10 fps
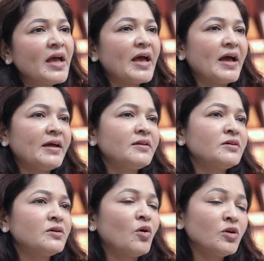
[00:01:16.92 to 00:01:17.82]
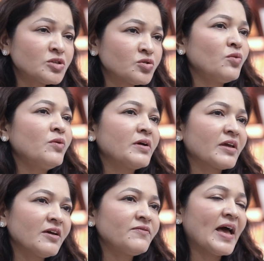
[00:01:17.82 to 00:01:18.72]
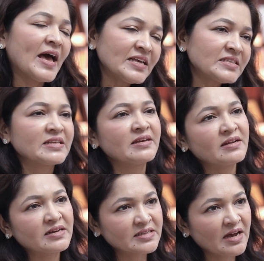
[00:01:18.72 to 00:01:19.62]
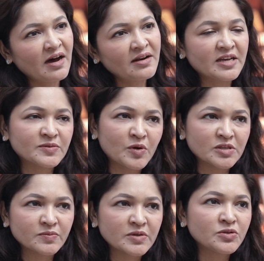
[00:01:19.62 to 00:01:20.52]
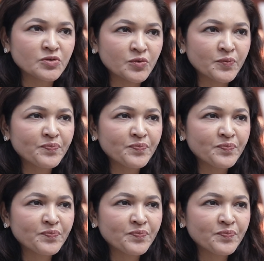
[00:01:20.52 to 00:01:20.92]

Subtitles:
and also give as thin a scar as possible to you.